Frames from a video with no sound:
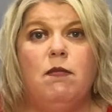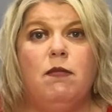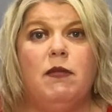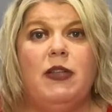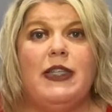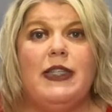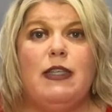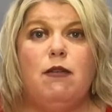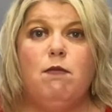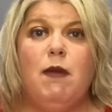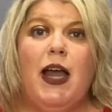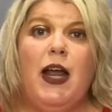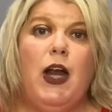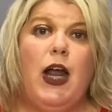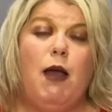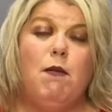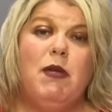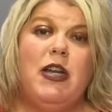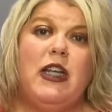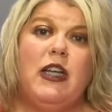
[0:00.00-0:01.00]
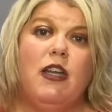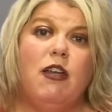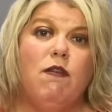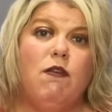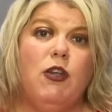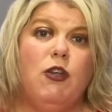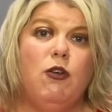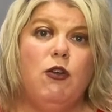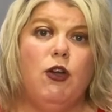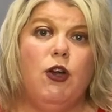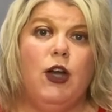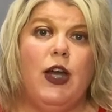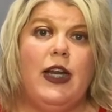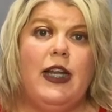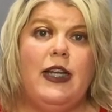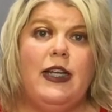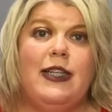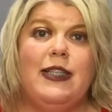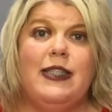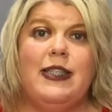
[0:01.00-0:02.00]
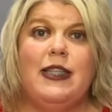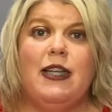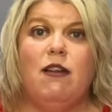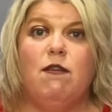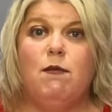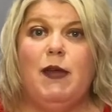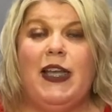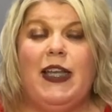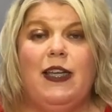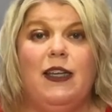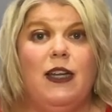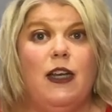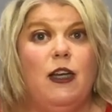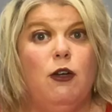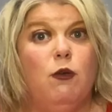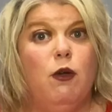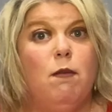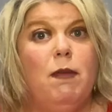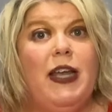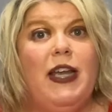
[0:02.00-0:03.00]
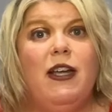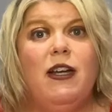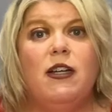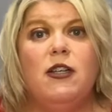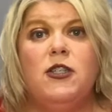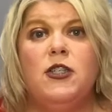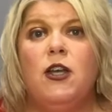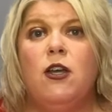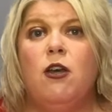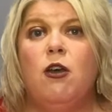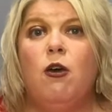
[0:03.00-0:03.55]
listen, buyer, I'm going to give you a credit instead of making any repairs,